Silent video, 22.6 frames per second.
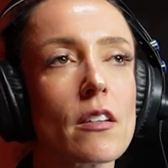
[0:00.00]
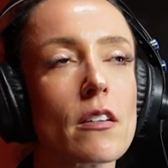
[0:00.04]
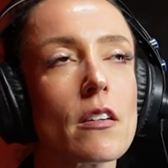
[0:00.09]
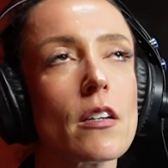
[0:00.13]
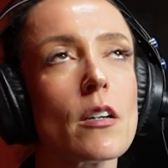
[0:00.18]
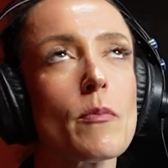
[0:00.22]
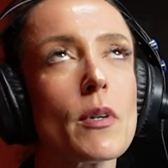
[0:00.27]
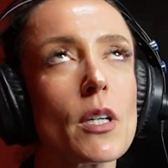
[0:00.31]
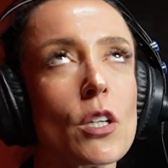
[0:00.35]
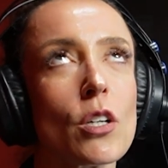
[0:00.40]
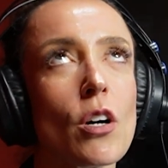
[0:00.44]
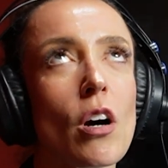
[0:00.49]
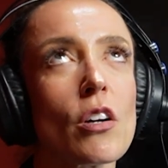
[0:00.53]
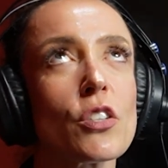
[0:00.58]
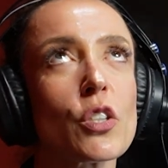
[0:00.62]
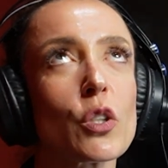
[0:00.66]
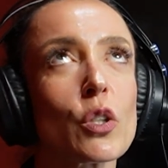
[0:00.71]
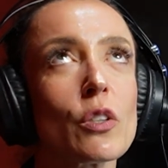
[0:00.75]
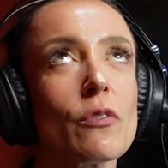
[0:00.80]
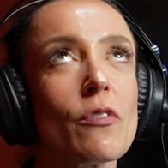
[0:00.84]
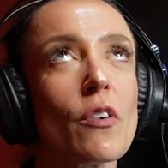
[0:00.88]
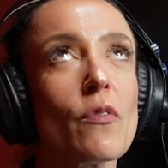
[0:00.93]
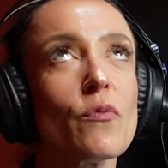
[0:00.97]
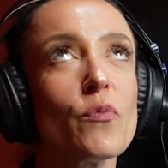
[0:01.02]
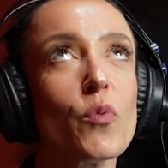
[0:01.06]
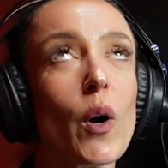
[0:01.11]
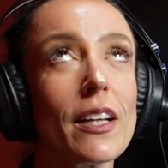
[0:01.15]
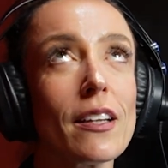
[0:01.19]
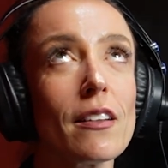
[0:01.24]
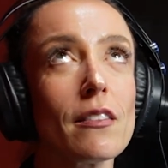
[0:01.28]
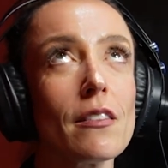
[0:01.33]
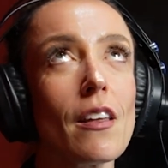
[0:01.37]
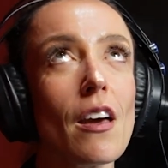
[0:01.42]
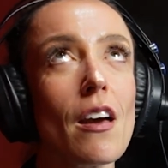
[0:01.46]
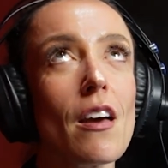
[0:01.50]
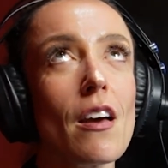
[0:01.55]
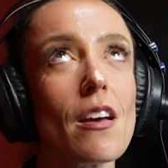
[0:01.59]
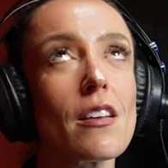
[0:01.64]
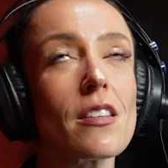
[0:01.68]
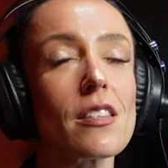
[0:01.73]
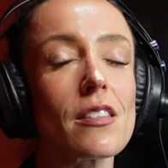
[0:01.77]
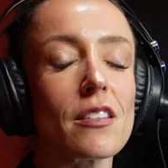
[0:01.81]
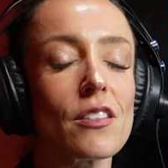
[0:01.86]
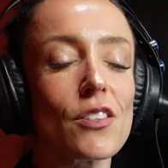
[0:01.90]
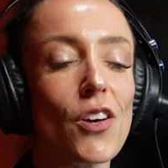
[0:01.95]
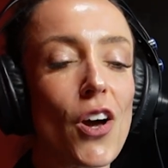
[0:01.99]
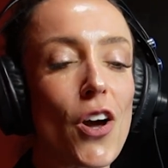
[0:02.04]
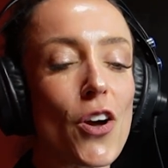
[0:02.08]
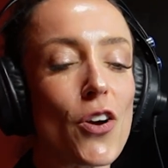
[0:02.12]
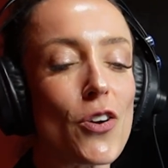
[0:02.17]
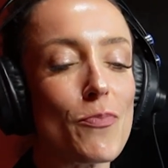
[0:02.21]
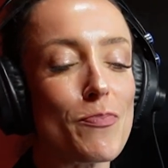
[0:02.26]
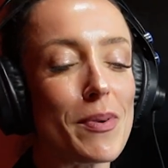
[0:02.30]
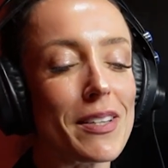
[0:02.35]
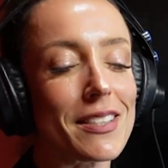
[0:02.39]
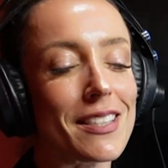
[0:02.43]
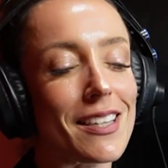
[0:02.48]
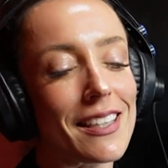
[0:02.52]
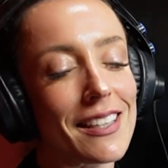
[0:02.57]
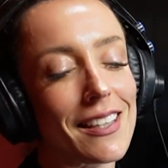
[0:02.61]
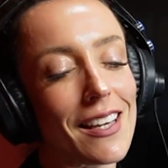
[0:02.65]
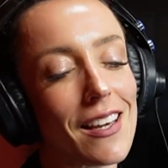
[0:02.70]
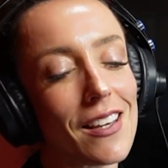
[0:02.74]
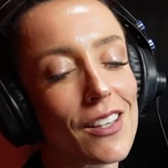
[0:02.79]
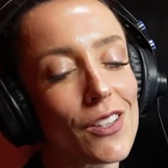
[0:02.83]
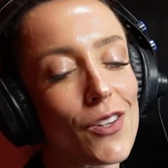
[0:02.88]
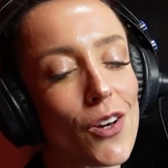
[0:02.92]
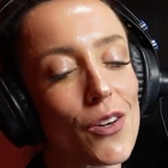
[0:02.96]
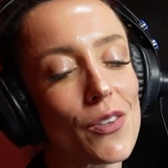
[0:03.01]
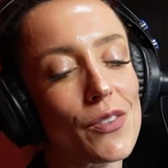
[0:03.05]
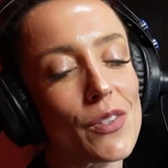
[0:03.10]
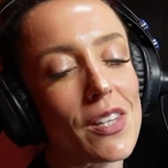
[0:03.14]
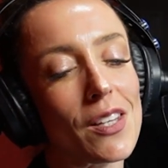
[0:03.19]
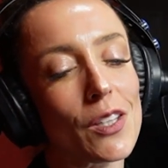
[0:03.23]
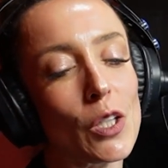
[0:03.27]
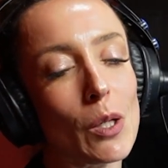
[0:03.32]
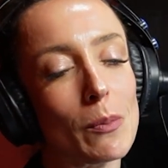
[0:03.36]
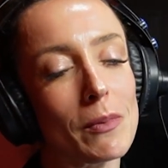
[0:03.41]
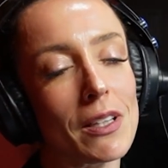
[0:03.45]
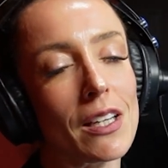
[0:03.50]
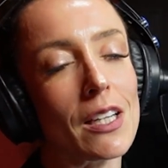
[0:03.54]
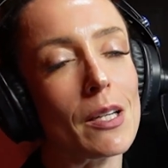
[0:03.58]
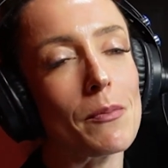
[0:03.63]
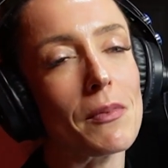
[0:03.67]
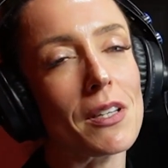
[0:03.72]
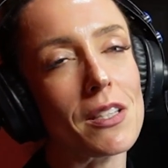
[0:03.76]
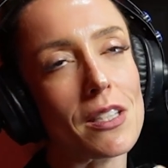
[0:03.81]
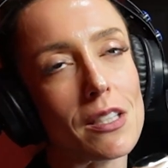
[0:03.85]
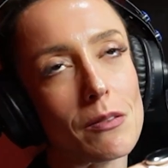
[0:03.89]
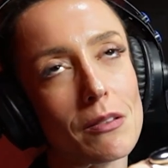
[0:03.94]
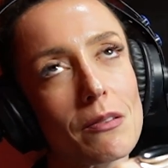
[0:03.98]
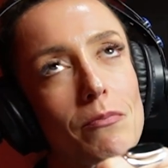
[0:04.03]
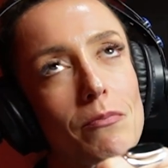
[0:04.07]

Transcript: oh my gosh, I could have avoided this, but I get, it's that human element.